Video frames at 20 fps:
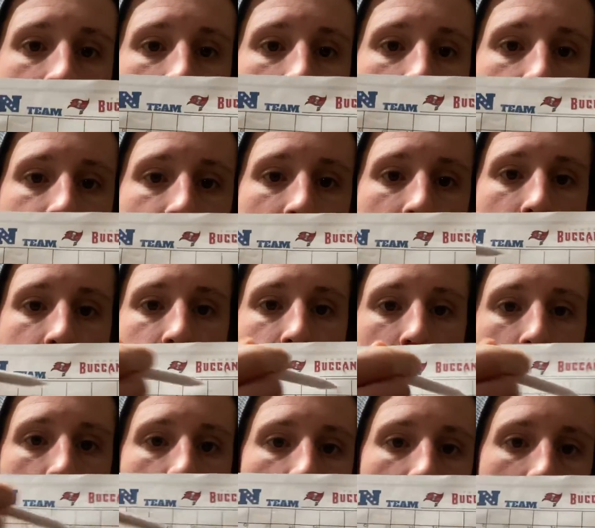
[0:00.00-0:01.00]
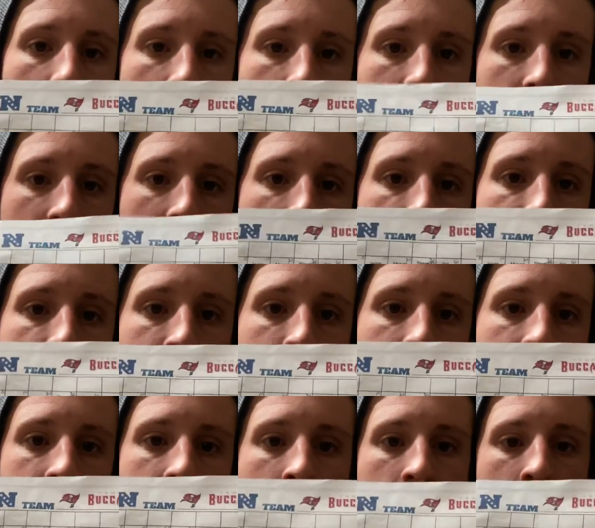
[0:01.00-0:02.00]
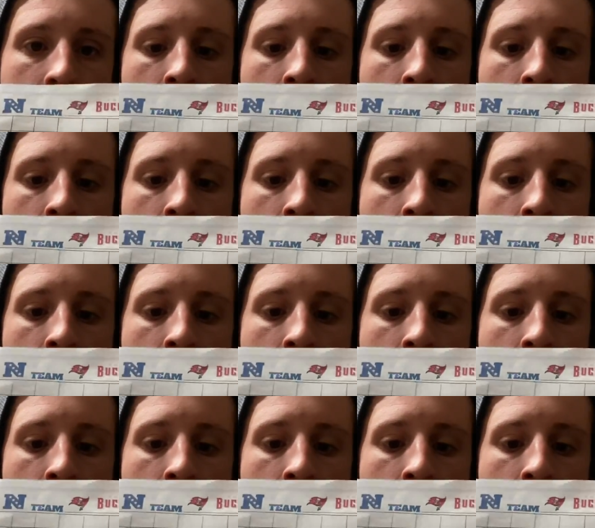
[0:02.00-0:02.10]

Okay, row, columns.